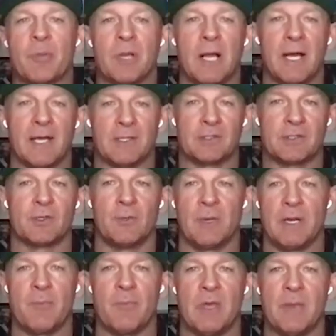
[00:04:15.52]
applaud so
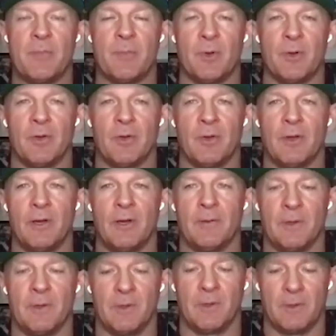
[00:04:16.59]
many people,
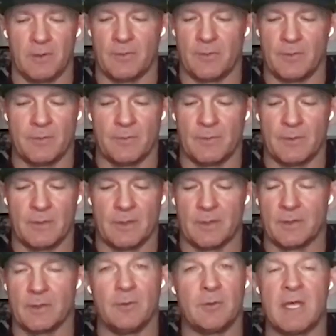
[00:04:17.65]
the
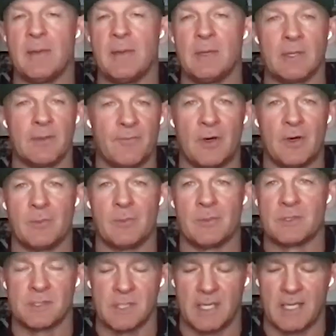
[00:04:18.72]
Leukemia Lymphoma
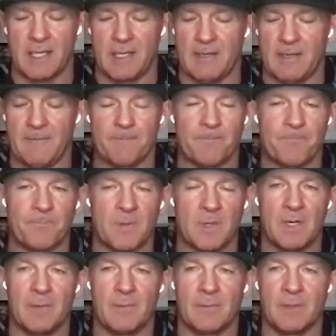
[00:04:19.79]
Society,
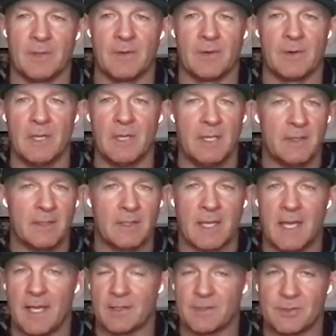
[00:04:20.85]
the
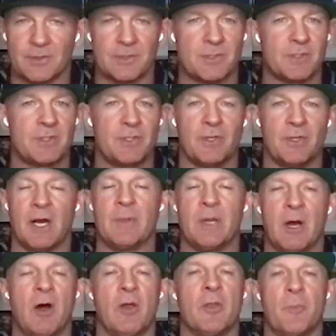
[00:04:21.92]
Cancer Institute. I mean,
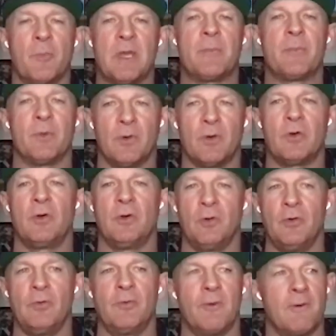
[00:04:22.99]
all the people
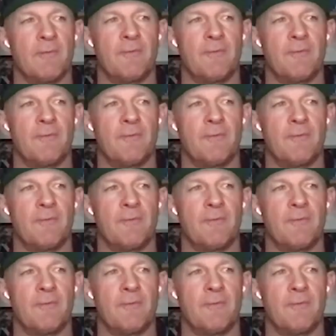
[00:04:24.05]
who